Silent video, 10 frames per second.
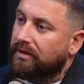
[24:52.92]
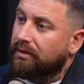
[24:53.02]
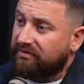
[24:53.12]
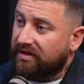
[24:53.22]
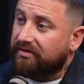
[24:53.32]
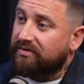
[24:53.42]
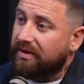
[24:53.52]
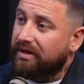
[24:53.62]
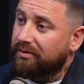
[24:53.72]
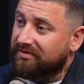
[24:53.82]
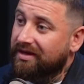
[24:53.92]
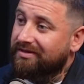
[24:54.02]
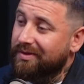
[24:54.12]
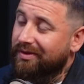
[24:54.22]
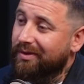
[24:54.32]
You were saying it to me. You were saying it
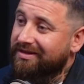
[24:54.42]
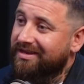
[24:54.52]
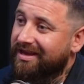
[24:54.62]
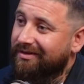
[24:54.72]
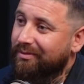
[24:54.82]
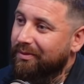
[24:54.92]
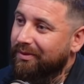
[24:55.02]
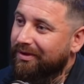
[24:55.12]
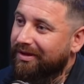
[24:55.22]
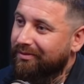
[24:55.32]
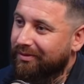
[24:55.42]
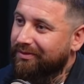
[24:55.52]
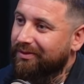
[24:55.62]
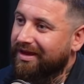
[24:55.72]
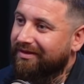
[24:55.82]
to me on the Wednesday when yeah, we were we were
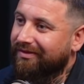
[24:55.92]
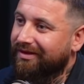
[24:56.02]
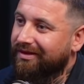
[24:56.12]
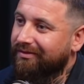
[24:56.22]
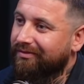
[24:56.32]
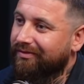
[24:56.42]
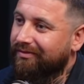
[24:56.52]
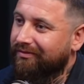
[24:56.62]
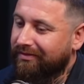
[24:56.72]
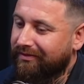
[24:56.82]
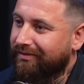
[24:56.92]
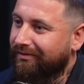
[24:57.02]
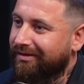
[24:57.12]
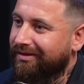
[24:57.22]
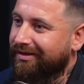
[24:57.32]
doing that fucking little three v
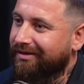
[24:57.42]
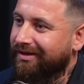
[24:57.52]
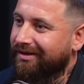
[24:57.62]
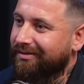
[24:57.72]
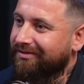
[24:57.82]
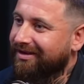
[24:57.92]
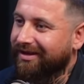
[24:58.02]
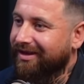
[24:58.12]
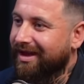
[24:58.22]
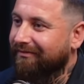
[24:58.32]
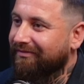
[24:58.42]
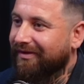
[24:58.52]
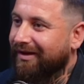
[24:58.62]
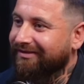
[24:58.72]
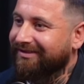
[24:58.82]
three thing, and you was like, yeah, I'm
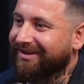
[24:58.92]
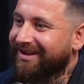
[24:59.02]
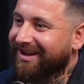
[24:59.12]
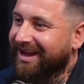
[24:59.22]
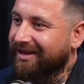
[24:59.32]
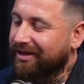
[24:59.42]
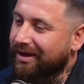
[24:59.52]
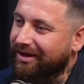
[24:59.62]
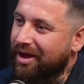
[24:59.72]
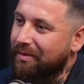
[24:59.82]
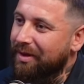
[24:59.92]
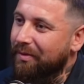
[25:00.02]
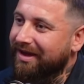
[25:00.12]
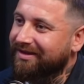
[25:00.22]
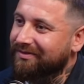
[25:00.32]
fucked. And you had to cut a bit of
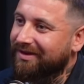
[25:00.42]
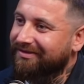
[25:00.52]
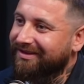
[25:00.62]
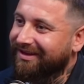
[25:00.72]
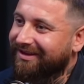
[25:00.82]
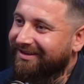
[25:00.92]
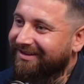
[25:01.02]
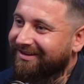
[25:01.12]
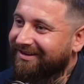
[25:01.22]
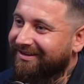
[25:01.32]
weight as well, didn't you?